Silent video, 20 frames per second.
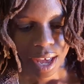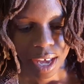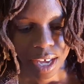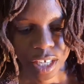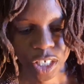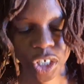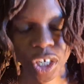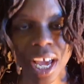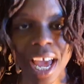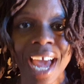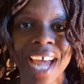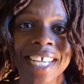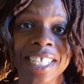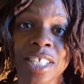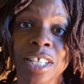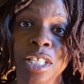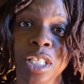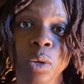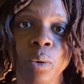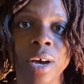She asked
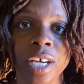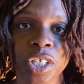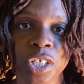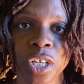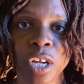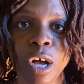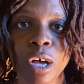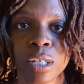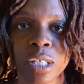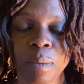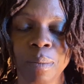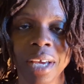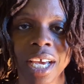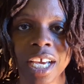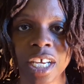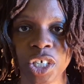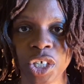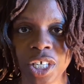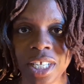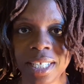this question also
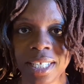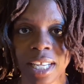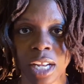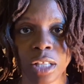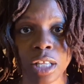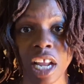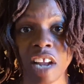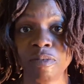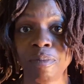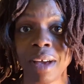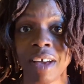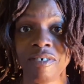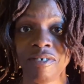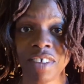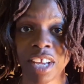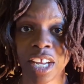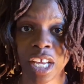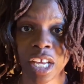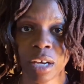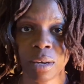because she's seen a lot of my
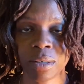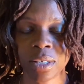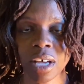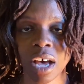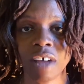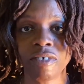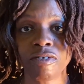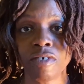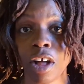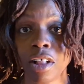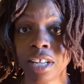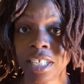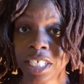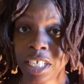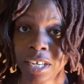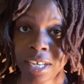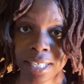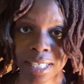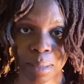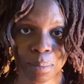videos on
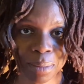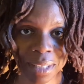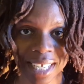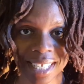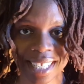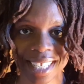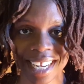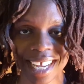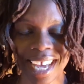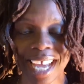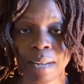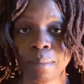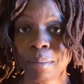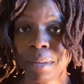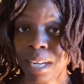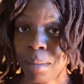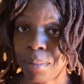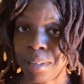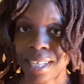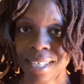voluntary simplicity and
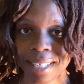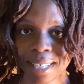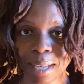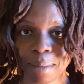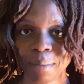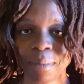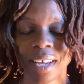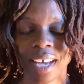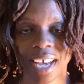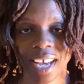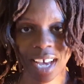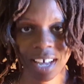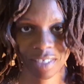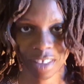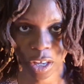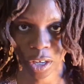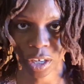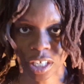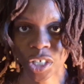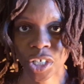minimalism that you
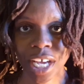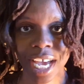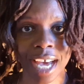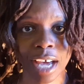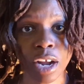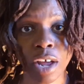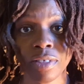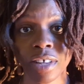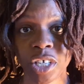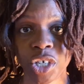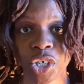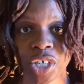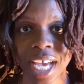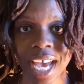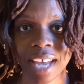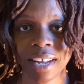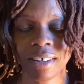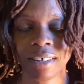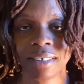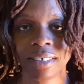check out on this
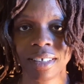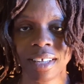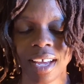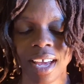channel.